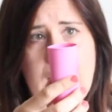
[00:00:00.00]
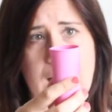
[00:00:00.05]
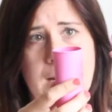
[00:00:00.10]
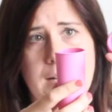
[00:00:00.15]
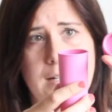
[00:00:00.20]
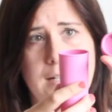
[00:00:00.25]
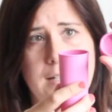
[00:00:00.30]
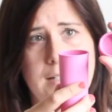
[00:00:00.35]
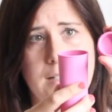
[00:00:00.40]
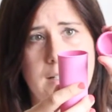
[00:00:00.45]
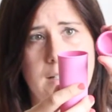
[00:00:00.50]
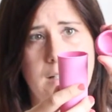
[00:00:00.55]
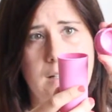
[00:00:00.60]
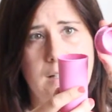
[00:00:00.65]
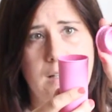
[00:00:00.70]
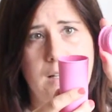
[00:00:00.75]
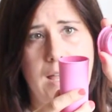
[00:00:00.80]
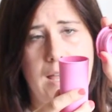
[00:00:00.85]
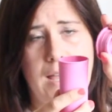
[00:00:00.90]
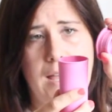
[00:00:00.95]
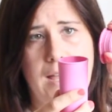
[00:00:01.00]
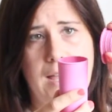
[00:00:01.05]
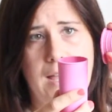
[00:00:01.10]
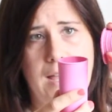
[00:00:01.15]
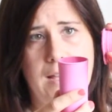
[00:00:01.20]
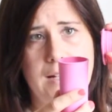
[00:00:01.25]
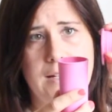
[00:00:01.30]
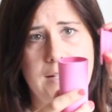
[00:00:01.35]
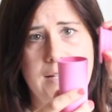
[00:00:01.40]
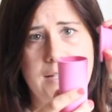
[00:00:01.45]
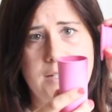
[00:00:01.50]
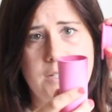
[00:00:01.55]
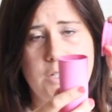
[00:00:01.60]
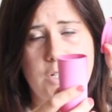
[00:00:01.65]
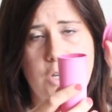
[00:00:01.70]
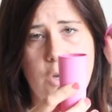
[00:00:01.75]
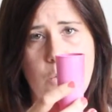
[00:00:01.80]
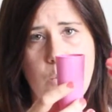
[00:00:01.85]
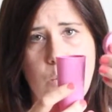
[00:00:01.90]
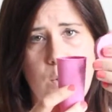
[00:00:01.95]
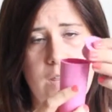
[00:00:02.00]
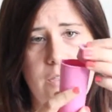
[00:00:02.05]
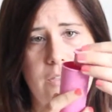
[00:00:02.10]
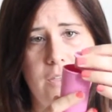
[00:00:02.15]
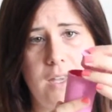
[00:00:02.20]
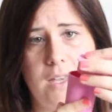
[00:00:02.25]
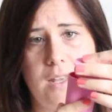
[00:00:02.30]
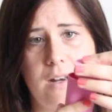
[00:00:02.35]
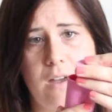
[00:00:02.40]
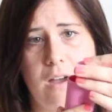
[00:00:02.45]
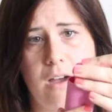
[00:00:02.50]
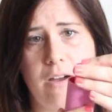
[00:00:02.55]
and a little lid to go with it.